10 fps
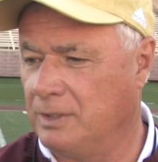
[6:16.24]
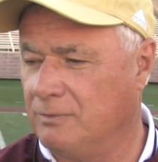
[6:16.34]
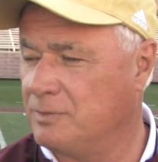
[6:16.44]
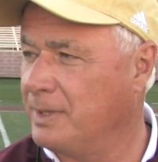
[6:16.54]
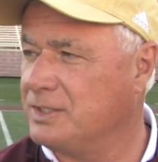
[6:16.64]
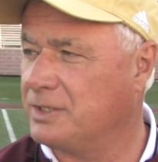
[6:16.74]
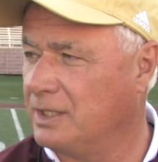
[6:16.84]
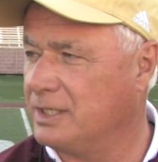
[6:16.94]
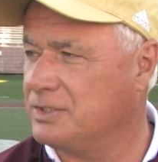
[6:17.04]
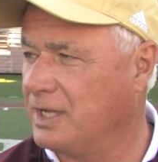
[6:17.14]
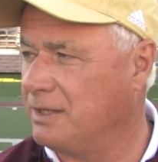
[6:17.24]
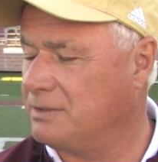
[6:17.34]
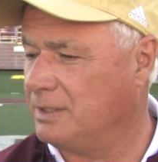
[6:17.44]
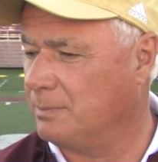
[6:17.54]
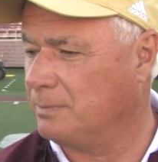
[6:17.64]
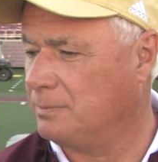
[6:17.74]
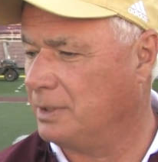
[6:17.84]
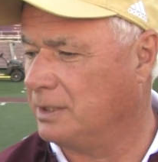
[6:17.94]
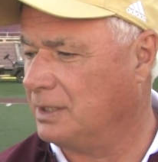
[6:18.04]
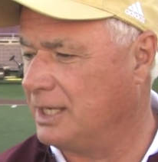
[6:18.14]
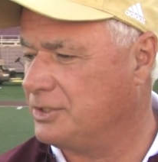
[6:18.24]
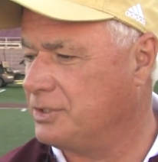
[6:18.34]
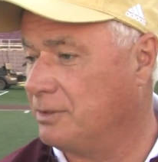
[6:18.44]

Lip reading: know, he was basically a scout team player last